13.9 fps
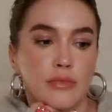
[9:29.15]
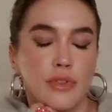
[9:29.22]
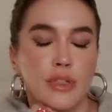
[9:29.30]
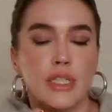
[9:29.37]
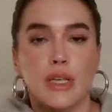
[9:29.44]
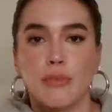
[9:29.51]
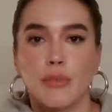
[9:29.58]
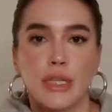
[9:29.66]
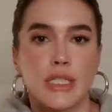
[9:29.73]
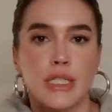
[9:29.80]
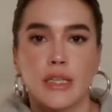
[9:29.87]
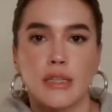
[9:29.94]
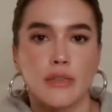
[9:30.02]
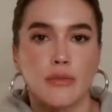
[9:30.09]
for some
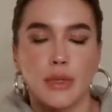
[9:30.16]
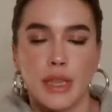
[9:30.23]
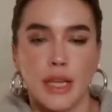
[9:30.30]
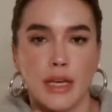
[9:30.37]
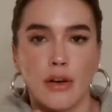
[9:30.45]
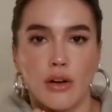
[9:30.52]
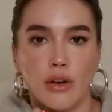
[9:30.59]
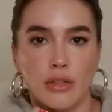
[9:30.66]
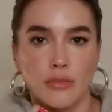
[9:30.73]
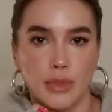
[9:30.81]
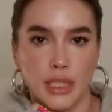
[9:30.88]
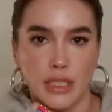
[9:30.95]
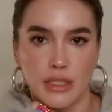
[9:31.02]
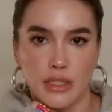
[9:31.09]
reason, when they called
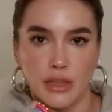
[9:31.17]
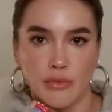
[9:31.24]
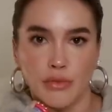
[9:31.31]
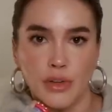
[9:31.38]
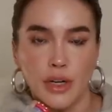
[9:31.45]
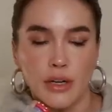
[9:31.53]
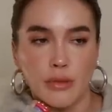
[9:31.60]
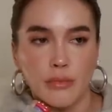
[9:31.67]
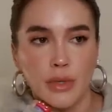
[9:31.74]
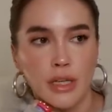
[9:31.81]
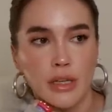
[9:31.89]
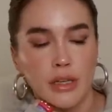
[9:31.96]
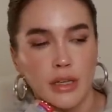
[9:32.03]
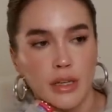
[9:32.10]
me to confirm,
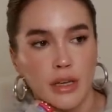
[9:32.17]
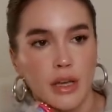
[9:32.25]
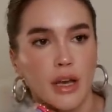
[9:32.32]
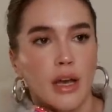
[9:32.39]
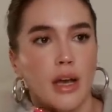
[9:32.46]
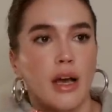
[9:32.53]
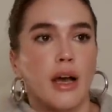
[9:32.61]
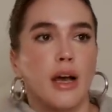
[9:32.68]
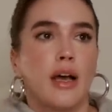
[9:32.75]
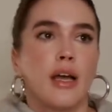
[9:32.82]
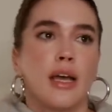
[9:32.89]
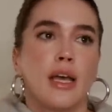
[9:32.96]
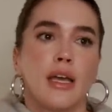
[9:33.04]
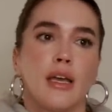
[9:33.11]

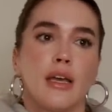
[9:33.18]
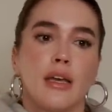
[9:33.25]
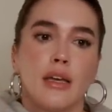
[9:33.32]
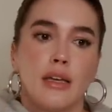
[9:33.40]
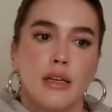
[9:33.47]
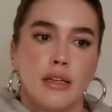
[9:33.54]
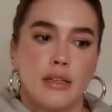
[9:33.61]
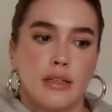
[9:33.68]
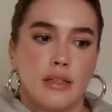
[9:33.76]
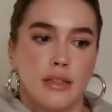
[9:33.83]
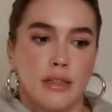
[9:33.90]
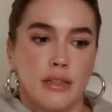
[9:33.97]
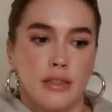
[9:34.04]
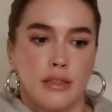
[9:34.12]
I
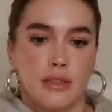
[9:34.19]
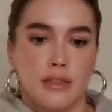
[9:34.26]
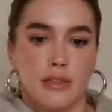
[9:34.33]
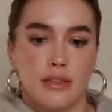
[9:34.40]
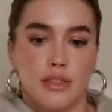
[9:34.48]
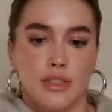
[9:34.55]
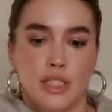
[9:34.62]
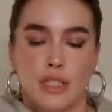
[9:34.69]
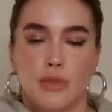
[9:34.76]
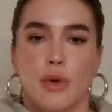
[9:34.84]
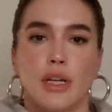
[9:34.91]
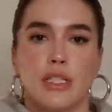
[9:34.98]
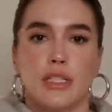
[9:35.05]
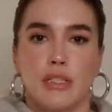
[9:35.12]
just
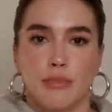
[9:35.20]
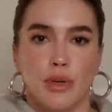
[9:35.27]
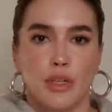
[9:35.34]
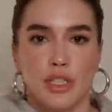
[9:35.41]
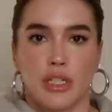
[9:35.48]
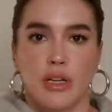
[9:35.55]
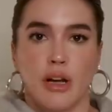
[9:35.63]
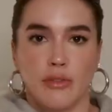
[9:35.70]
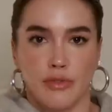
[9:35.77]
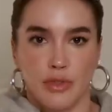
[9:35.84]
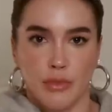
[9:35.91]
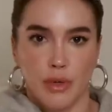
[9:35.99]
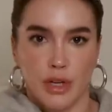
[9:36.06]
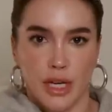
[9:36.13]
wanted to push it off a
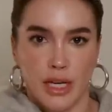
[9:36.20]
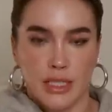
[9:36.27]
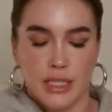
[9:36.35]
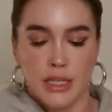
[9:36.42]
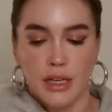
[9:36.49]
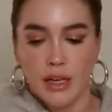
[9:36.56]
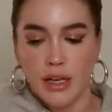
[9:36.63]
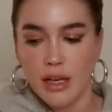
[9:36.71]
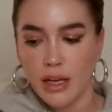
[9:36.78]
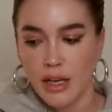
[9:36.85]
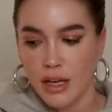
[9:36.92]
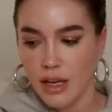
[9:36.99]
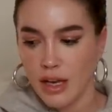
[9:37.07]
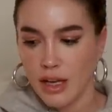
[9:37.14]
few more days.
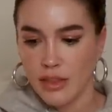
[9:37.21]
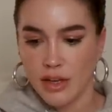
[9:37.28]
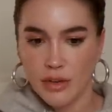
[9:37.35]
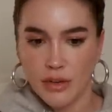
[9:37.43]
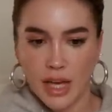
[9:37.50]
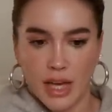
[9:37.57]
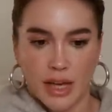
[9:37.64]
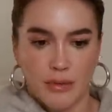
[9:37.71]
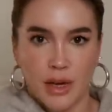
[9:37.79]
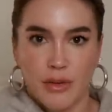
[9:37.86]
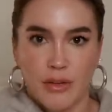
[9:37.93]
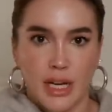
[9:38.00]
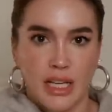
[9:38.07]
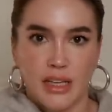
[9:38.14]
I thought, okay, I'm
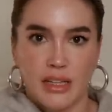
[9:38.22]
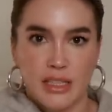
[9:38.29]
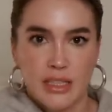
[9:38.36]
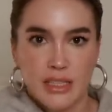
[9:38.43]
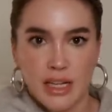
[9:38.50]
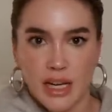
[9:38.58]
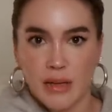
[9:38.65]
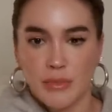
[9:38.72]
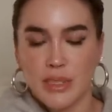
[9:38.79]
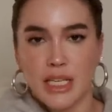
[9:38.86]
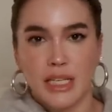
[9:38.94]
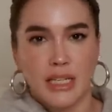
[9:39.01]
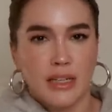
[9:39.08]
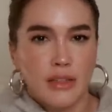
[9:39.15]
not ready this time
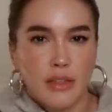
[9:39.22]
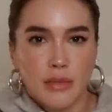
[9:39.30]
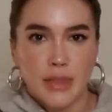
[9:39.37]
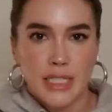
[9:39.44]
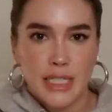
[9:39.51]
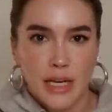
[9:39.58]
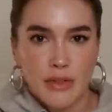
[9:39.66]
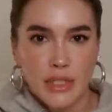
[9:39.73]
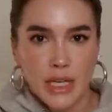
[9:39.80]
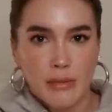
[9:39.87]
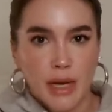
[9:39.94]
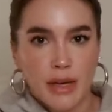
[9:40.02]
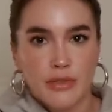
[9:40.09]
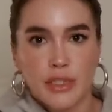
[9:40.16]
because I need a little bit of
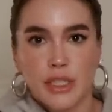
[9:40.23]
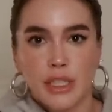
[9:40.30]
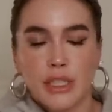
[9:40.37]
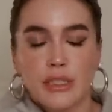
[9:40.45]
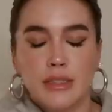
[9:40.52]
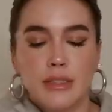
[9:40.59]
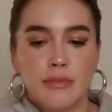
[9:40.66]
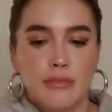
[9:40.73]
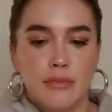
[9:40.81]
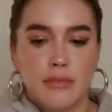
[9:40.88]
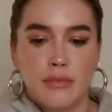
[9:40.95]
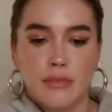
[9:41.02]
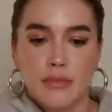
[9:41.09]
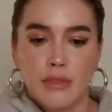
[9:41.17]
downtime after.
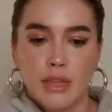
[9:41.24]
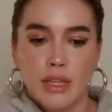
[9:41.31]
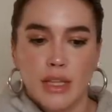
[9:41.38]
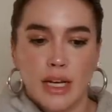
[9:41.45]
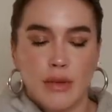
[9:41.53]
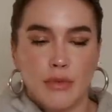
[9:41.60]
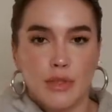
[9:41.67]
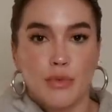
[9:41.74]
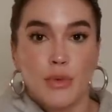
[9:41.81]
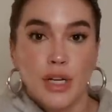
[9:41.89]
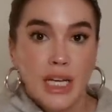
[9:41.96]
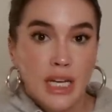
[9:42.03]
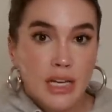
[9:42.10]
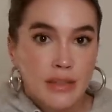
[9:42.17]
And I was
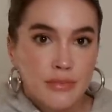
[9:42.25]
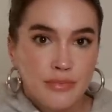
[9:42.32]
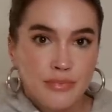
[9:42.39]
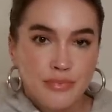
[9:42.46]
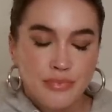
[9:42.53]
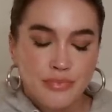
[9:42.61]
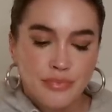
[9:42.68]
working